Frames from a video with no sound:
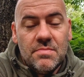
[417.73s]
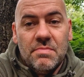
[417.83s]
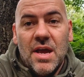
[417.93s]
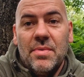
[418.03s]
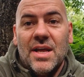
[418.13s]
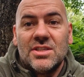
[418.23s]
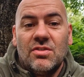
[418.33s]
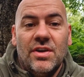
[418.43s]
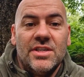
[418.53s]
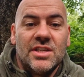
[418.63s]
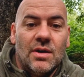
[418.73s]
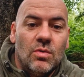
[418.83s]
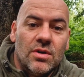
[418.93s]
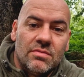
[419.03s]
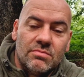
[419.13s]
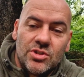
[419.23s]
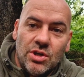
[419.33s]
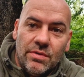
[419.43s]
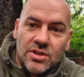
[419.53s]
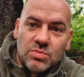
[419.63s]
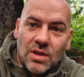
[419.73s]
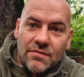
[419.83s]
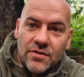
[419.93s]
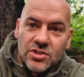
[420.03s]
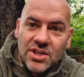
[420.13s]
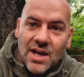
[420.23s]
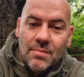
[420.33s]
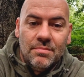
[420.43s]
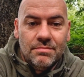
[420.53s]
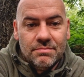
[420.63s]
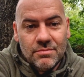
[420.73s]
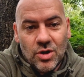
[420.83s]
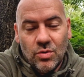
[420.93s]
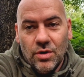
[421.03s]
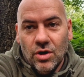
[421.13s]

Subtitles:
maybe that's the reason I weren't shooting as well the first time. Who